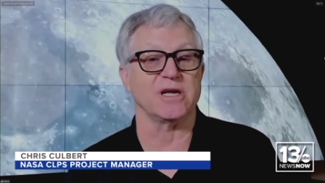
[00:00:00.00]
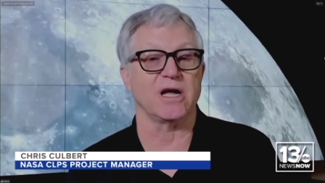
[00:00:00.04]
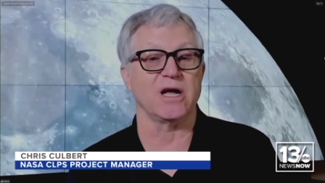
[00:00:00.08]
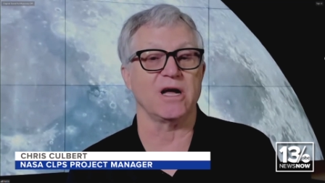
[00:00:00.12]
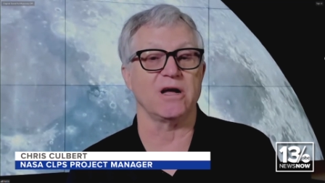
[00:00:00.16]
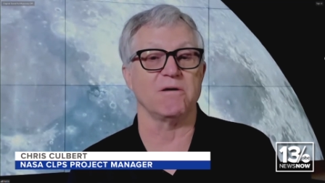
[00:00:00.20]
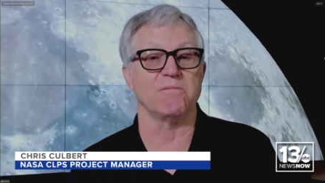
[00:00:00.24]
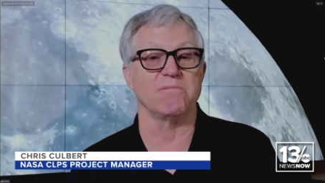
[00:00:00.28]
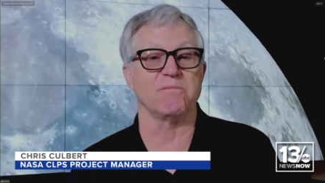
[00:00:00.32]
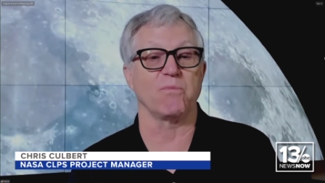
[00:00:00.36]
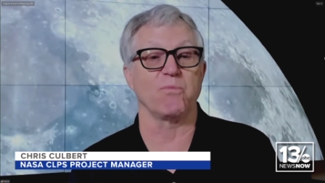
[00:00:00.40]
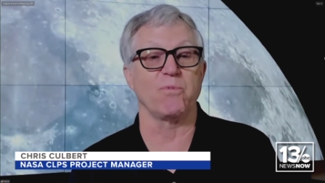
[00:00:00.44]

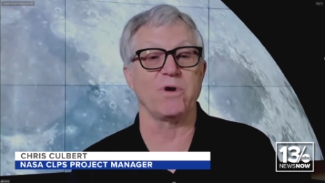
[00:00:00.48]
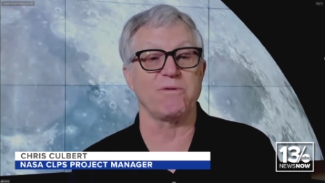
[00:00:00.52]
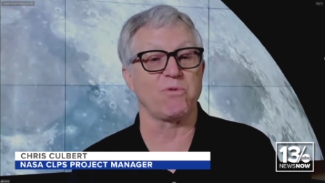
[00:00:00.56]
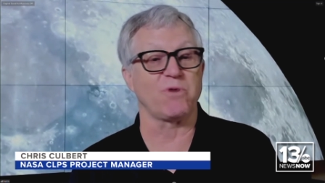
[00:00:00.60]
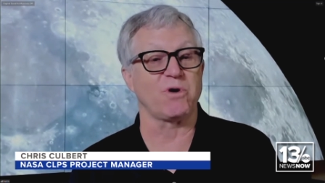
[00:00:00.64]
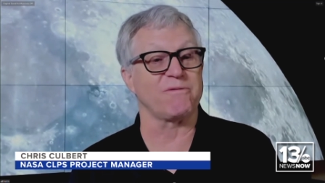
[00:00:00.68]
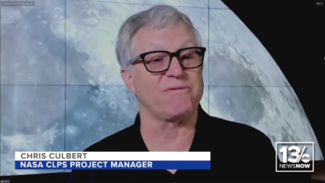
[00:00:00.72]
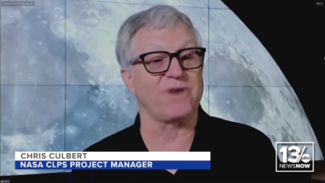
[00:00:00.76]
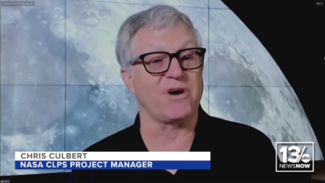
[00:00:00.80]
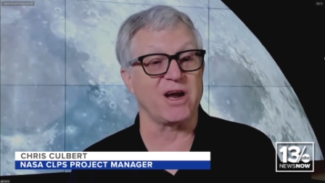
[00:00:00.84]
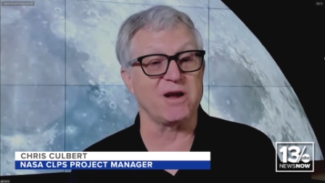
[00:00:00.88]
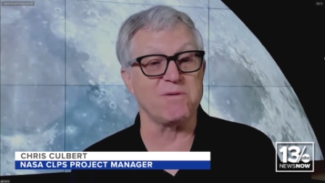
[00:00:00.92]
Um, we,
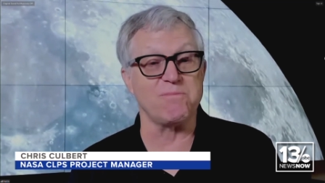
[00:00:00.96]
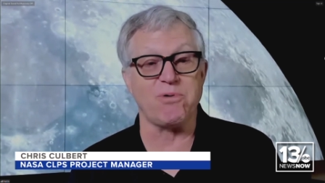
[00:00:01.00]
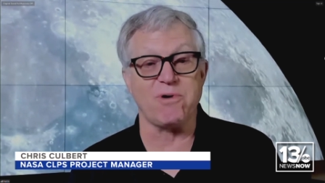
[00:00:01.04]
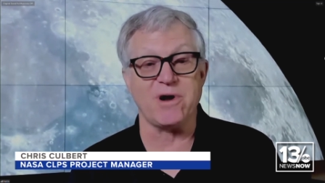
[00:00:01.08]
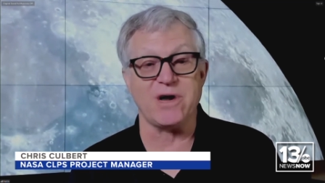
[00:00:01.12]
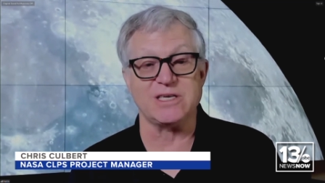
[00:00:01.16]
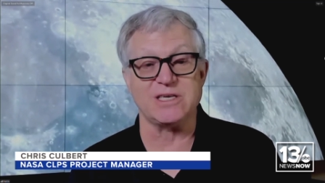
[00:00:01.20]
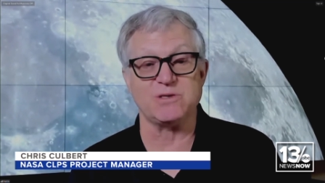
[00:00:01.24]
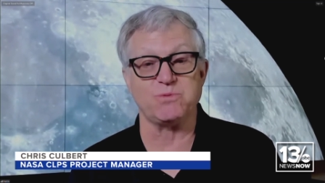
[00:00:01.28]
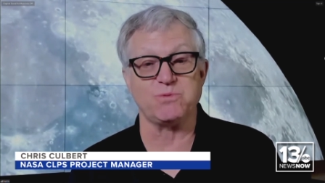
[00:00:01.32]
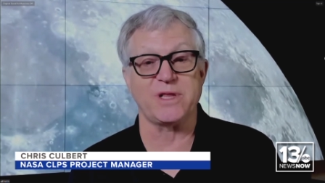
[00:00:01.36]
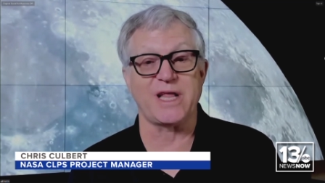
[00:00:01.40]
are very
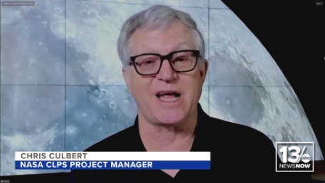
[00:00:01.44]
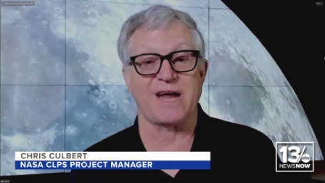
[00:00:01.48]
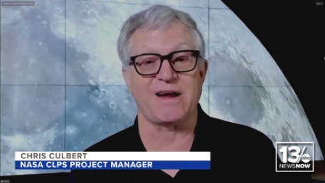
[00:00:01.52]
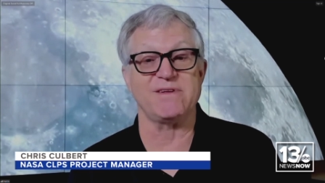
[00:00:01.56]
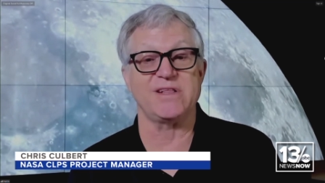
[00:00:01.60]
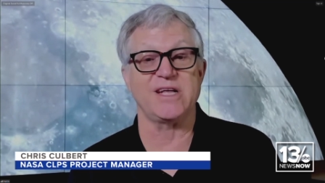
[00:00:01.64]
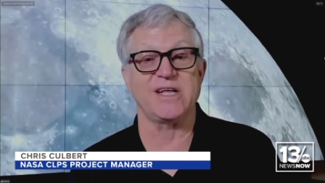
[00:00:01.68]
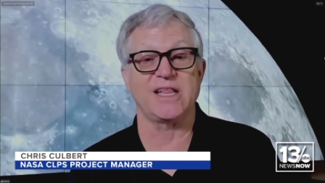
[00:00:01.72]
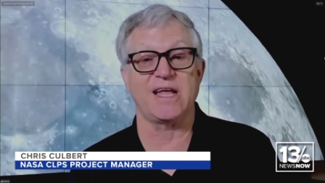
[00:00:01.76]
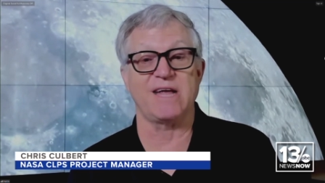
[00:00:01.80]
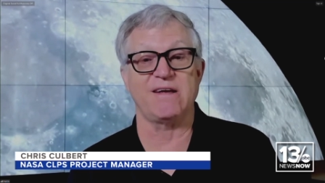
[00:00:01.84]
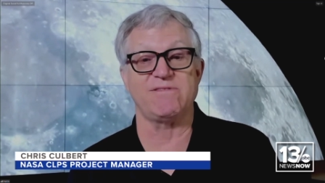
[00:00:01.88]
impressed with
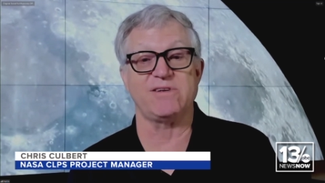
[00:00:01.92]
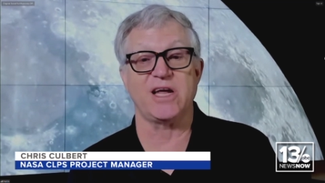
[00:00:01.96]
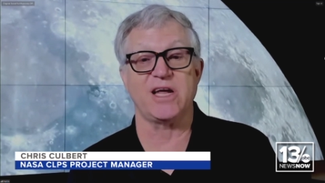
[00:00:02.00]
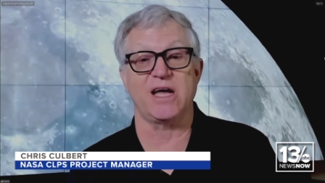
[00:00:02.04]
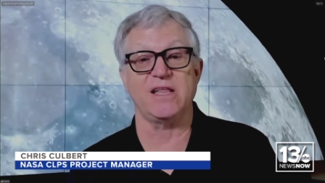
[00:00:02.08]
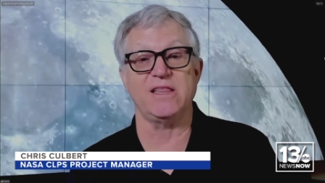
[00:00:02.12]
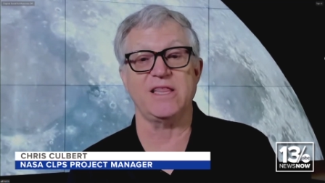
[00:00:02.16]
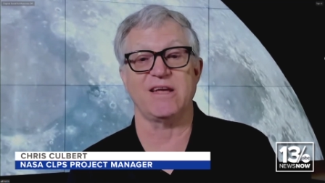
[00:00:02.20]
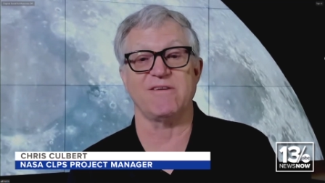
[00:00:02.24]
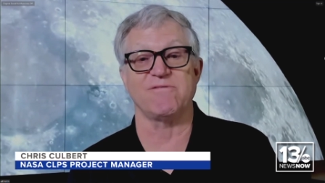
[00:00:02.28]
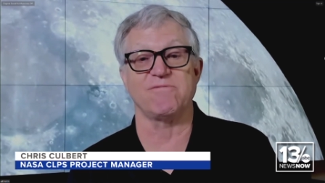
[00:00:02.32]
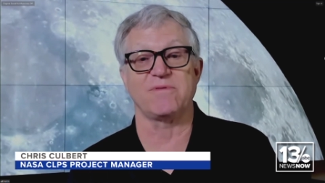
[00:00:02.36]
everything they've
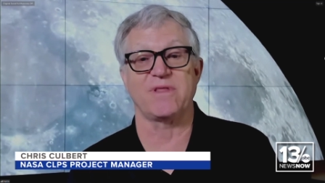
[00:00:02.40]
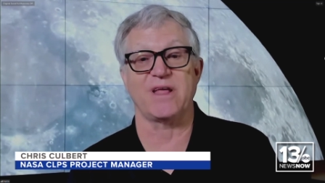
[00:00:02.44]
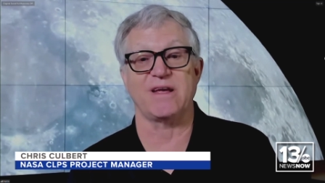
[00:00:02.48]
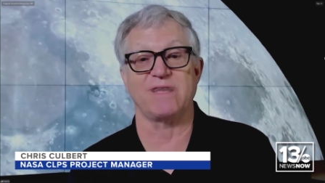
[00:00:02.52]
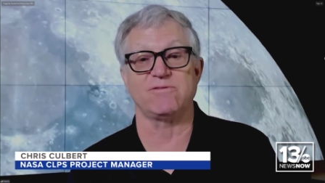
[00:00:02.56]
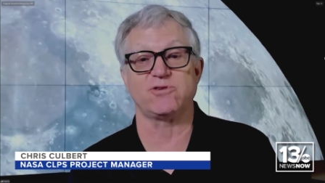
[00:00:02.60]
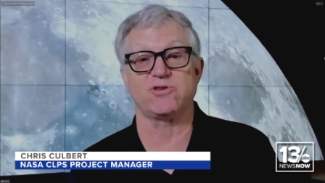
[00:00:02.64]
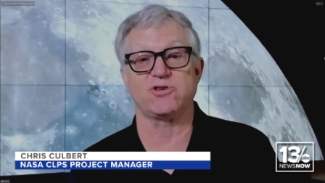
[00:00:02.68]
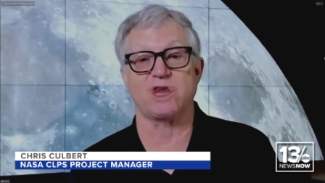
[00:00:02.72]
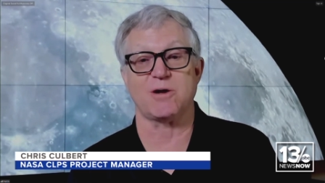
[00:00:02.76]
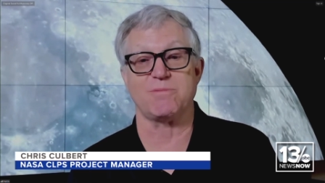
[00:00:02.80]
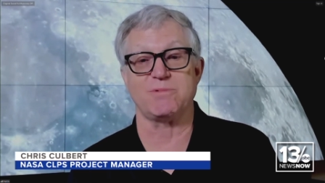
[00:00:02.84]
done. They've,
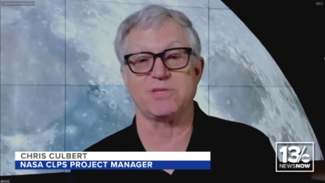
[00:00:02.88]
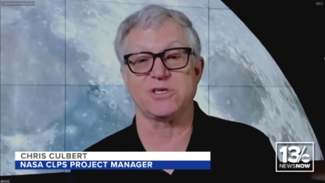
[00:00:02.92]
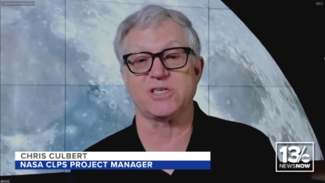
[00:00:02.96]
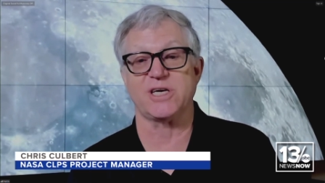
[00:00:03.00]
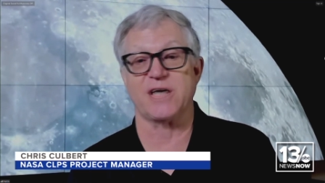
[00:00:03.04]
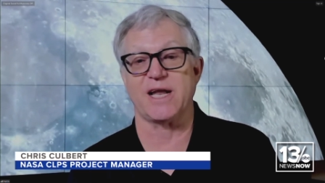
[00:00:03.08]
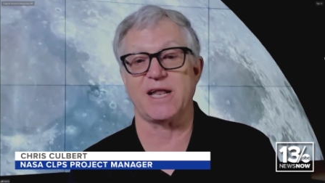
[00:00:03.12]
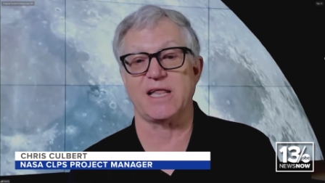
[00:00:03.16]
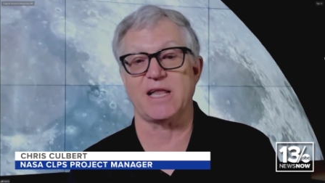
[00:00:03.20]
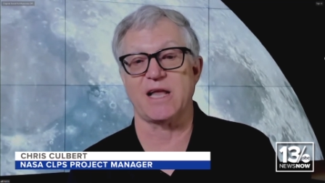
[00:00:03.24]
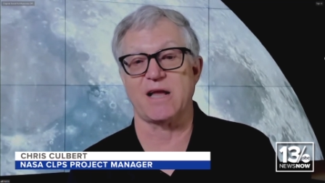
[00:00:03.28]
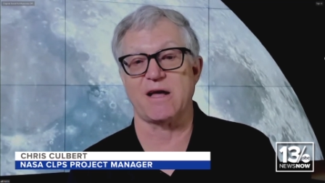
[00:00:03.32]
they've
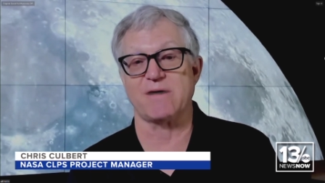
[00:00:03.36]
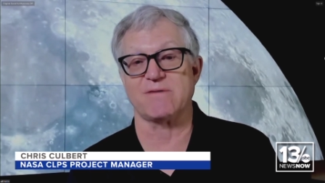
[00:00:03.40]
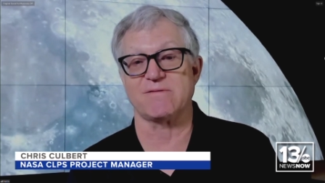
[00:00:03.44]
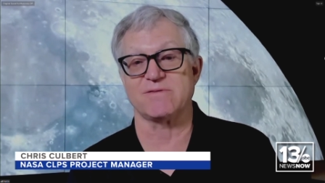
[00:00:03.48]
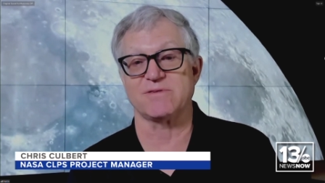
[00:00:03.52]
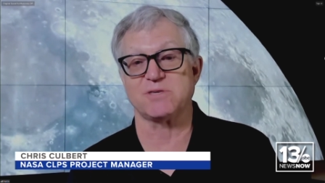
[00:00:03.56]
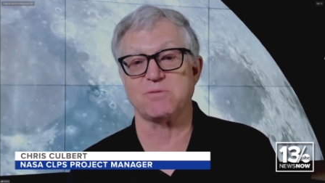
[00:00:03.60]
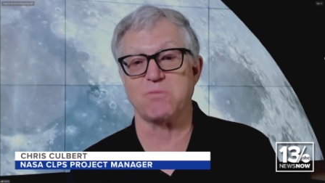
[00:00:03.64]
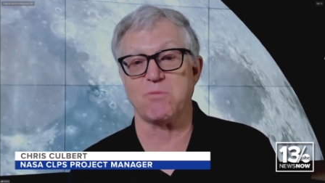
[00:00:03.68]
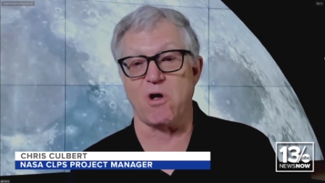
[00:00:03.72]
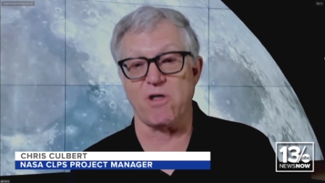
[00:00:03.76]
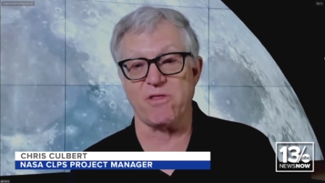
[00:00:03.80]
troubleshot a lot
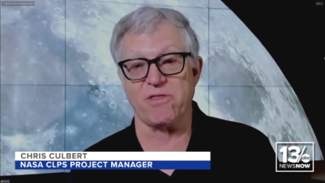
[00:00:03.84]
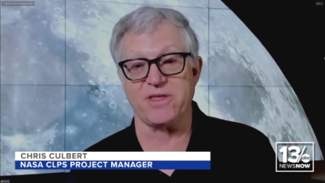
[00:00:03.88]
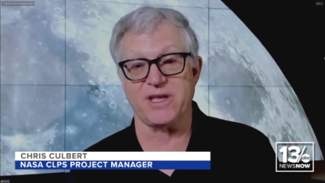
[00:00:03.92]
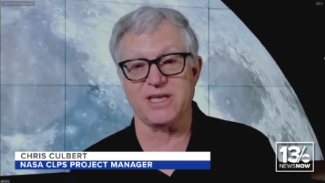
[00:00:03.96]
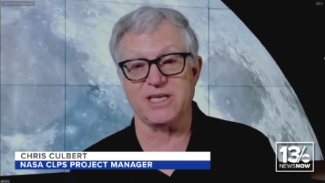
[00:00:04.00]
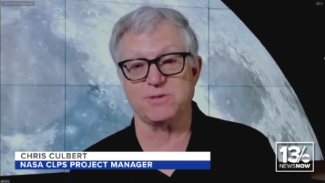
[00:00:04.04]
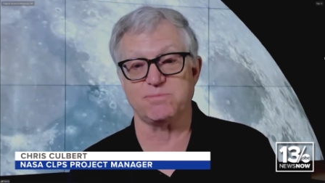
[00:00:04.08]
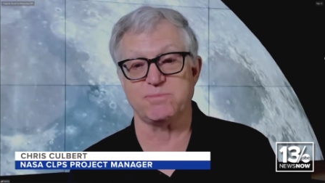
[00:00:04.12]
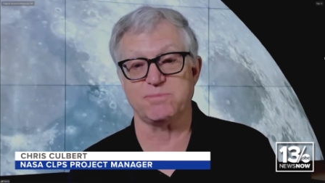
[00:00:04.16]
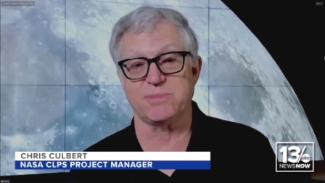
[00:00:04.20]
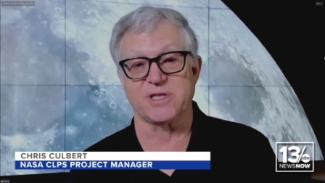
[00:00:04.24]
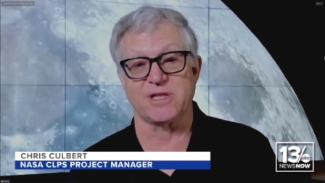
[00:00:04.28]
of small
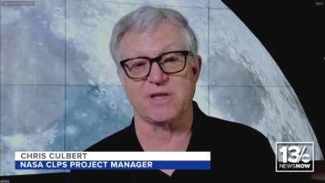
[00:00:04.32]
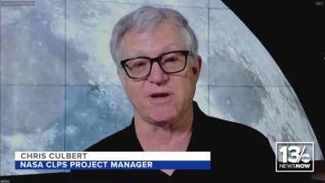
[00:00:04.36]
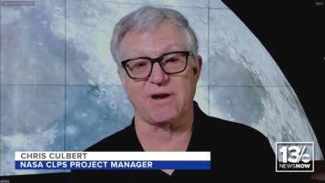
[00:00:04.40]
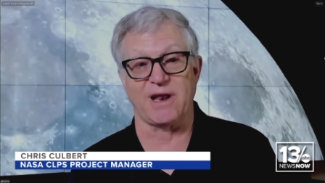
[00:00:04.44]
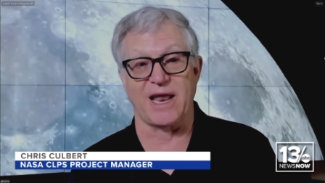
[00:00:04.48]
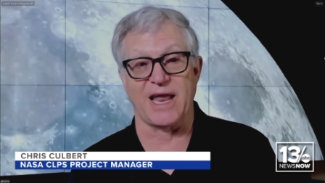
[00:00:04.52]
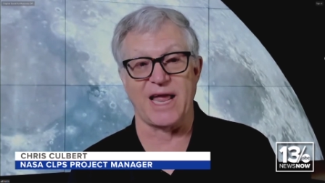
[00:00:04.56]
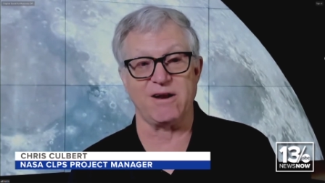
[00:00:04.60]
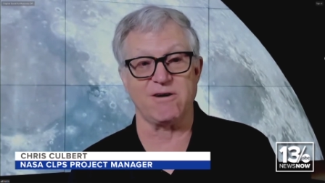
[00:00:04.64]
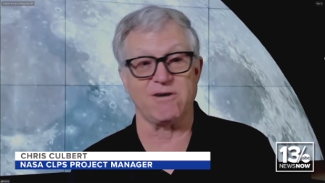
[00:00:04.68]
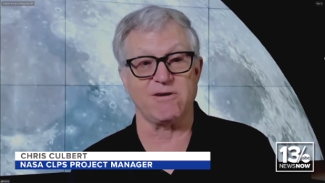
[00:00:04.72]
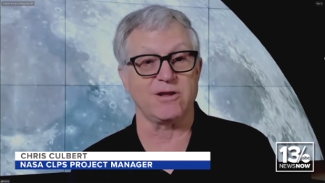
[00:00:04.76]
things, but their
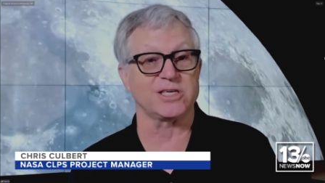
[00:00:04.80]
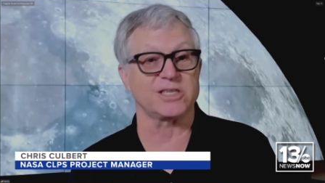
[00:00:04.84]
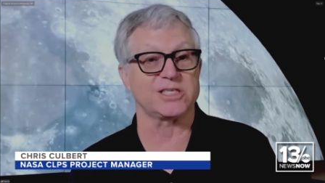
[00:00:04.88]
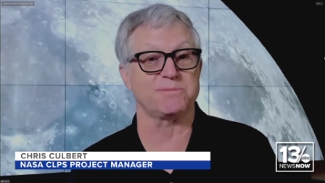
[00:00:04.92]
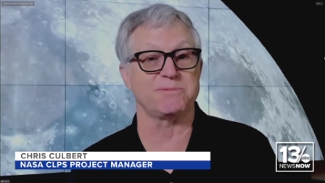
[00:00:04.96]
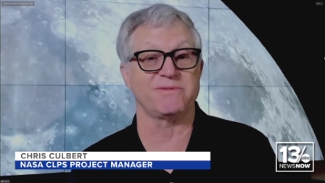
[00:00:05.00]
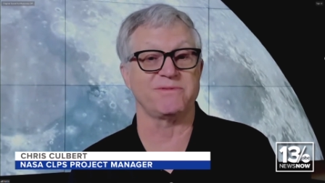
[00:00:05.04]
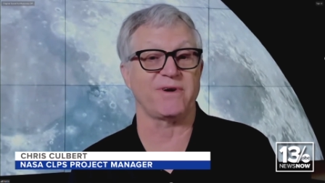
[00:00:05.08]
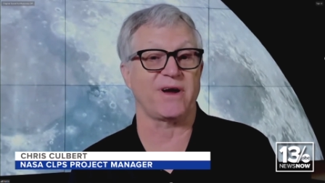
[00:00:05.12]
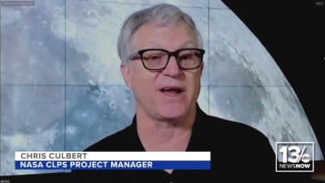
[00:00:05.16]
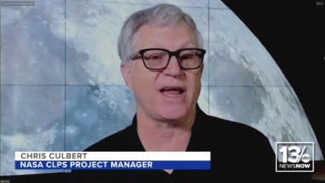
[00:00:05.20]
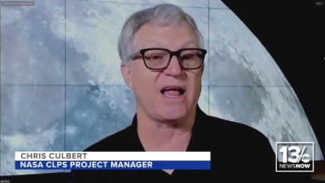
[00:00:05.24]
lander looks
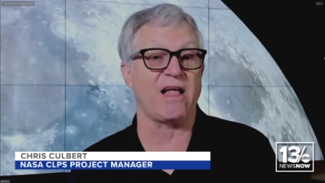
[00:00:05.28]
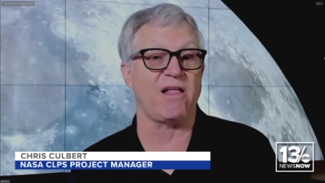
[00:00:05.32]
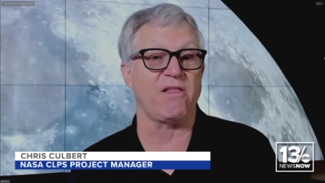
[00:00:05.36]
to be very